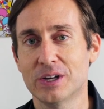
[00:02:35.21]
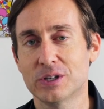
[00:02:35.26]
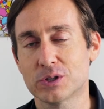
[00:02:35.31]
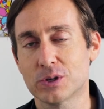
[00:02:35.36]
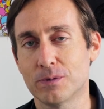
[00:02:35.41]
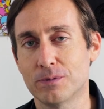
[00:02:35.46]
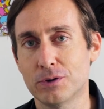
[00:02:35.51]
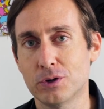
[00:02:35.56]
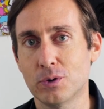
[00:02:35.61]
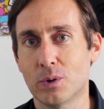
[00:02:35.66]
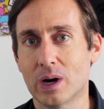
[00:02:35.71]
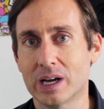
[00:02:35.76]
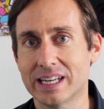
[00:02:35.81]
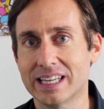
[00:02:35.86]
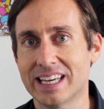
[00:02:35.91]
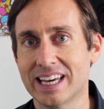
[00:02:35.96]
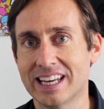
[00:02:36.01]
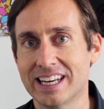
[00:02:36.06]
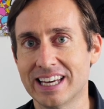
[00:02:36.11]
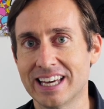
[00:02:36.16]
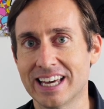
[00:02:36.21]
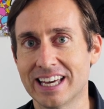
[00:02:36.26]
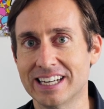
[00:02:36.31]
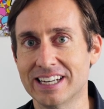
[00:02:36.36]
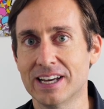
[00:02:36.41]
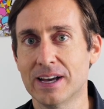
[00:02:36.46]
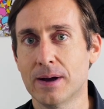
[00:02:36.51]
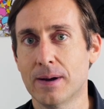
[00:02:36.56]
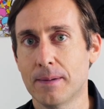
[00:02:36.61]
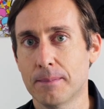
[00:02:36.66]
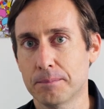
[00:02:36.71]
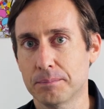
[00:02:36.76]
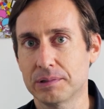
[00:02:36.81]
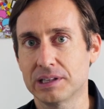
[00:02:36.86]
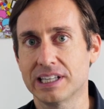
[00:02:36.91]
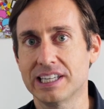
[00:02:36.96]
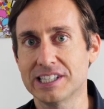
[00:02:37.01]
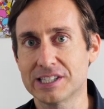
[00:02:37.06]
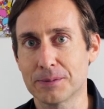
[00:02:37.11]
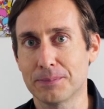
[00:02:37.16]
So if you want to get in,
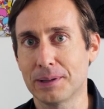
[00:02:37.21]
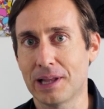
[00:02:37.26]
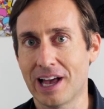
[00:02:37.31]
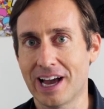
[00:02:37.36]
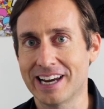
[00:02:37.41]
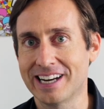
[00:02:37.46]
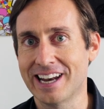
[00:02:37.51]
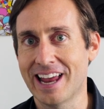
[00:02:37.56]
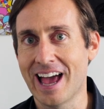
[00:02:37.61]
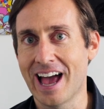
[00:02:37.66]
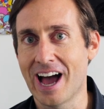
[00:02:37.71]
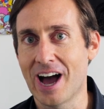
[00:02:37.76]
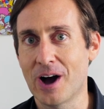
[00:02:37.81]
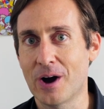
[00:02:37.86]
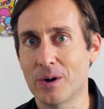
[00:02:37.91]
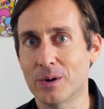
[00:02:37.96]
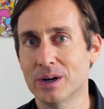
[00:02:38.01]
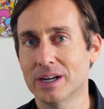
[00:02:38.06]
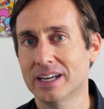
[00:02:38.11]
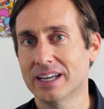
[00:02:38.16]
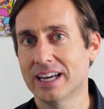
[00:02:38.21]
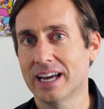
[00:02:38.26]
please apply now.